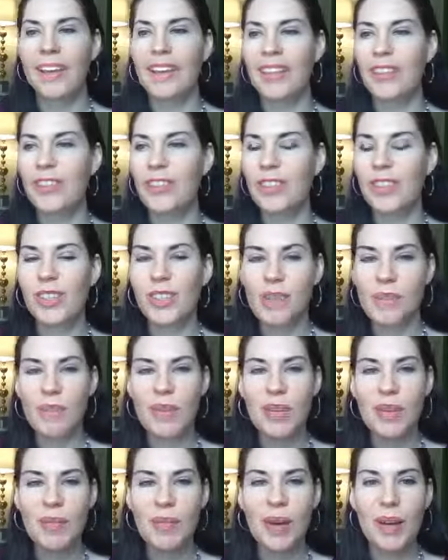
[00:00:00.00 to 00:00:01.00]
There's just
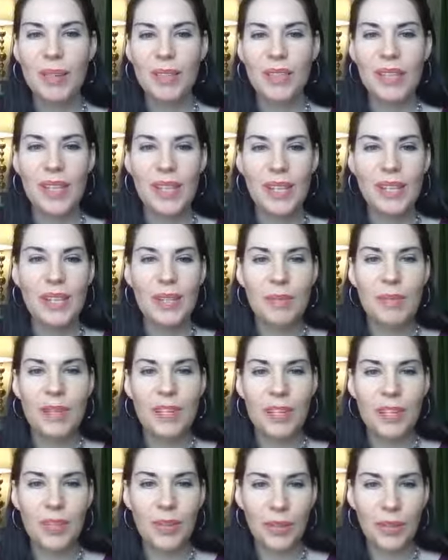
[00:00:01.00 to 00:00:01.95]
something about seeing somebody in